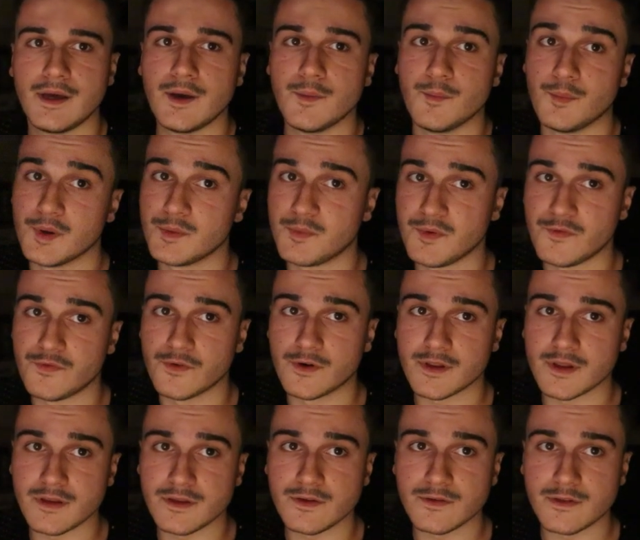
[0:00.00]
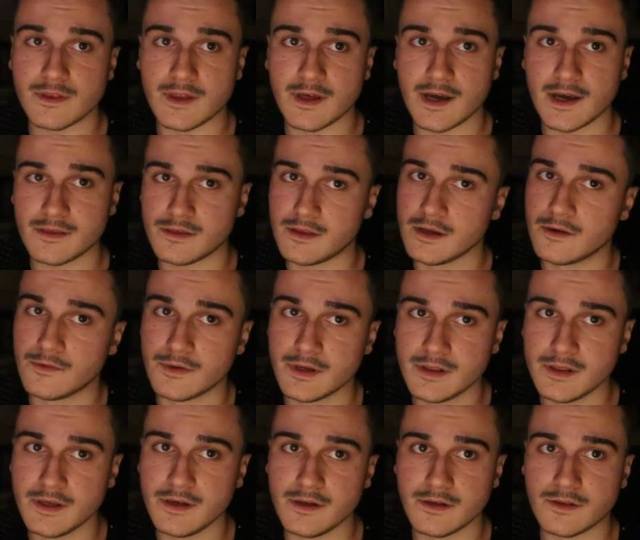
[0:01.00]
But before they do that, they
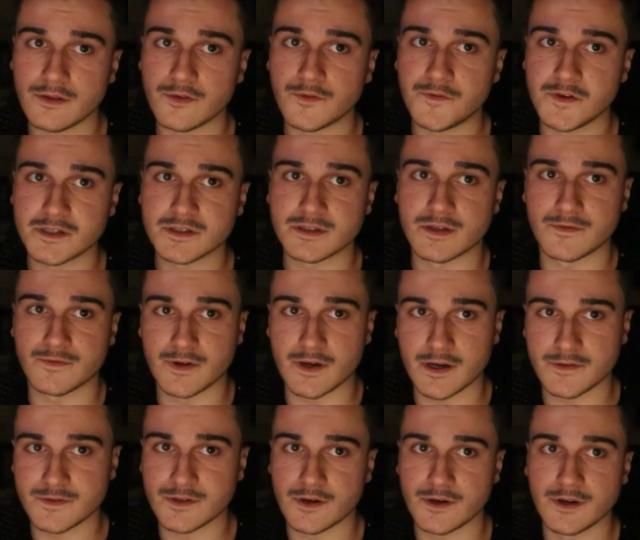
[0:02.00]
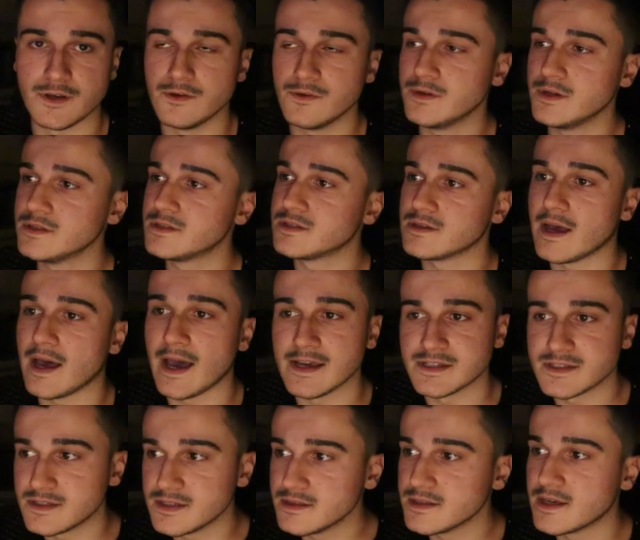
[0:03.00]
really need to fix their 5-star units. I
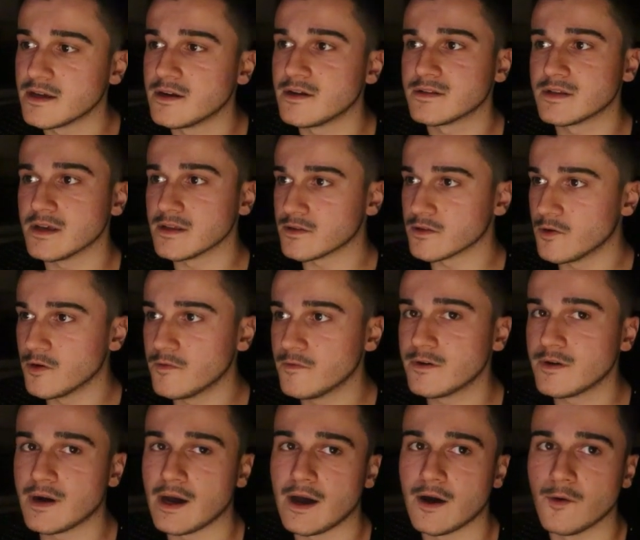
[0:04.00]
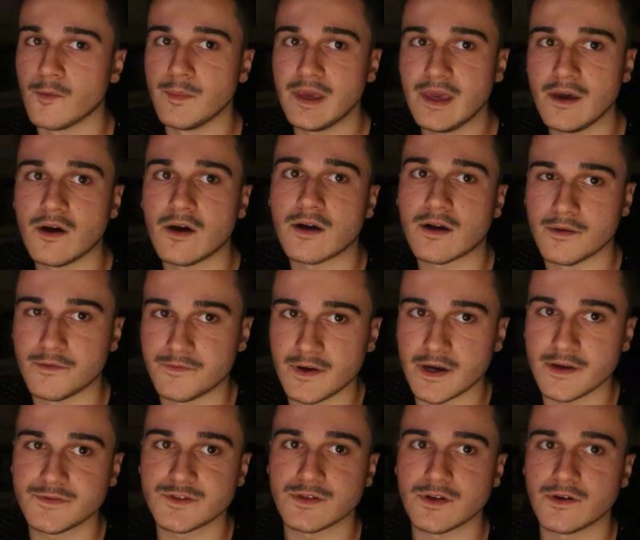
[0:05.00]
still cannot get over how Mihawk, a
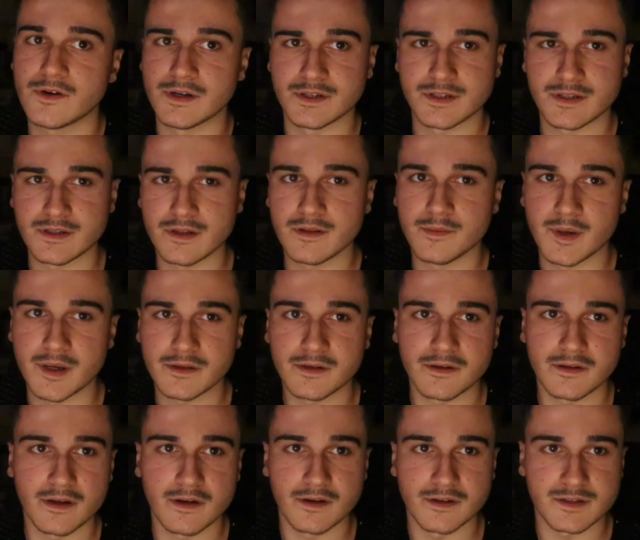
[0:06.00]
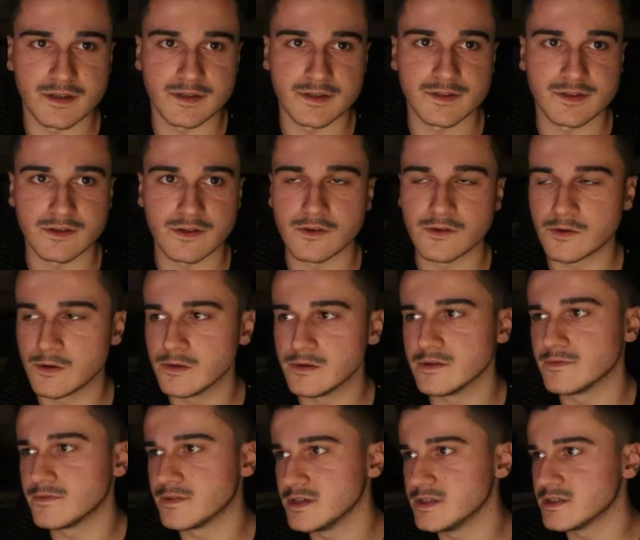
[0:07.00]
5-star, is still better than a 6-star
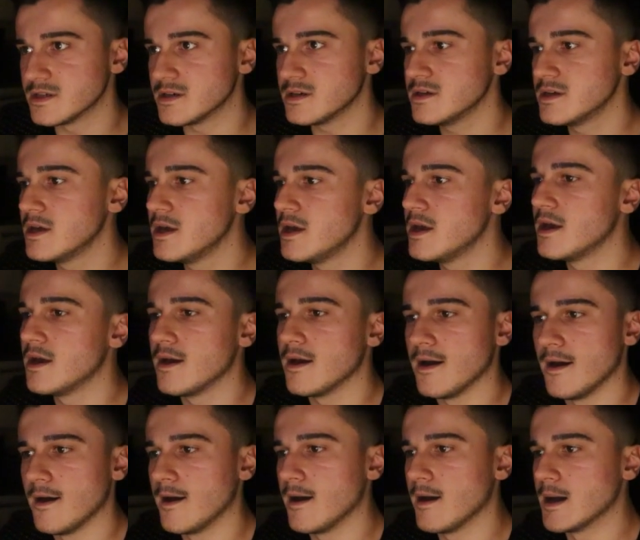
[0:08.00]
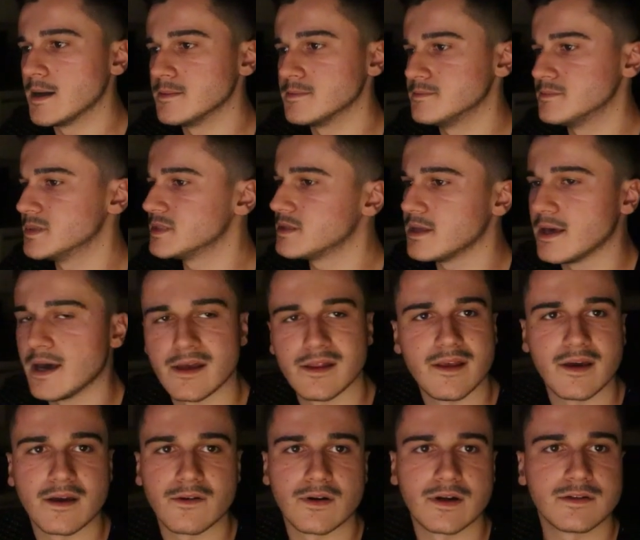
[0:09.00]
Golden Frieza, but I
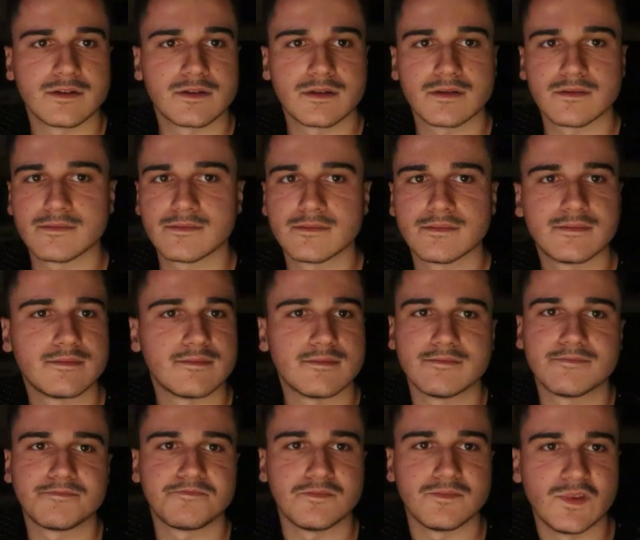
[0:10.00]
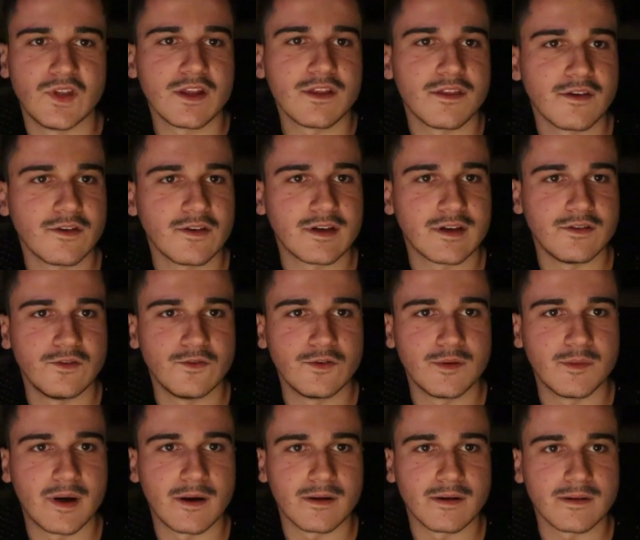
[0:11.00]
digress. Nothing you can do
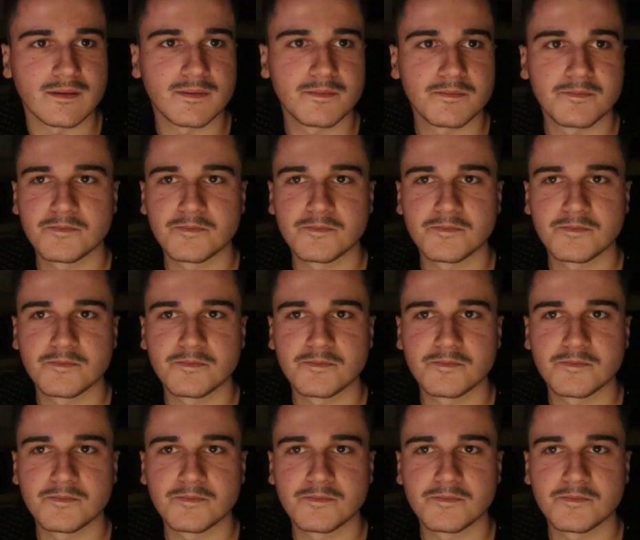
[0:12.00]
about it.